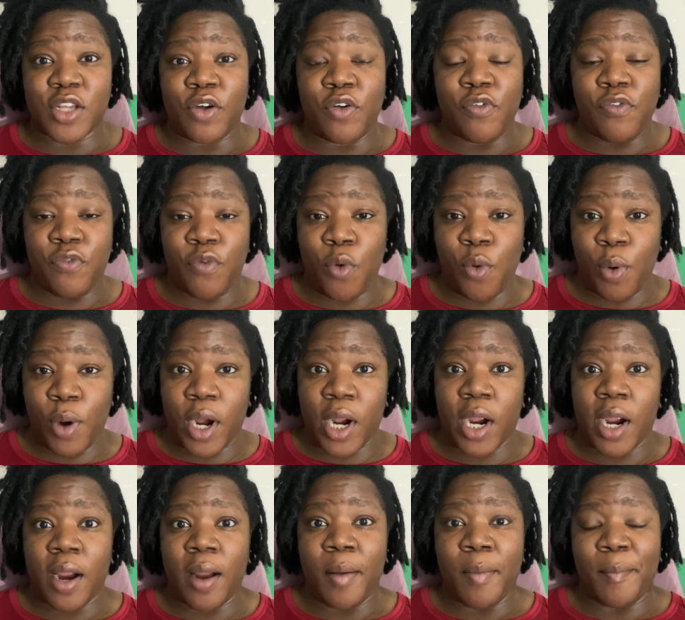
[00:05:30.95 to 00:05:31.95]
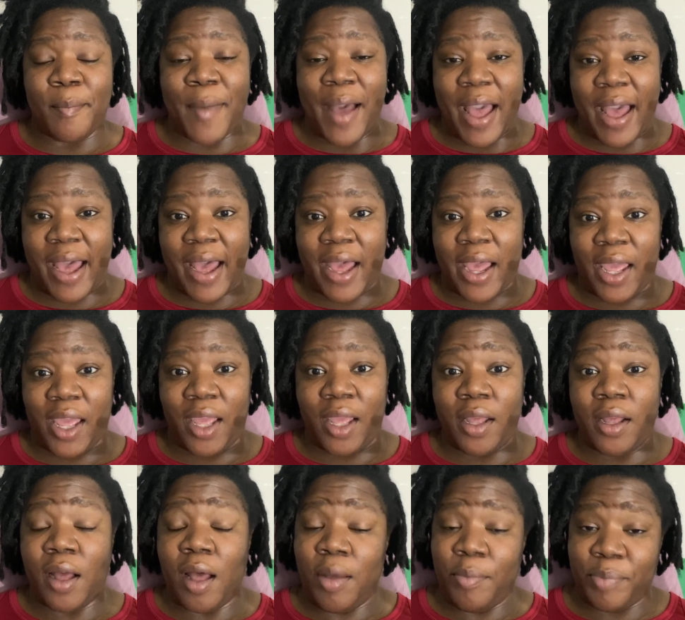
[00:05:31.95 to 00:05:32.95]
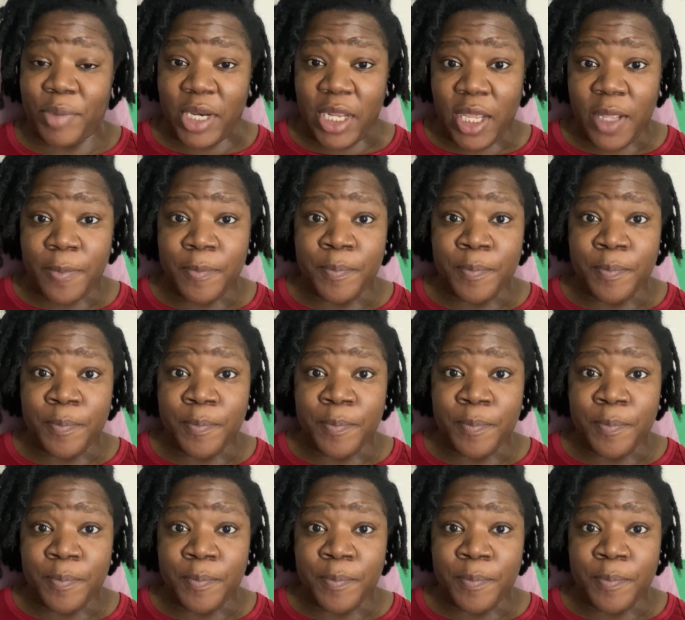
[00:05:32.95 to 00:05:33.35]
for my company.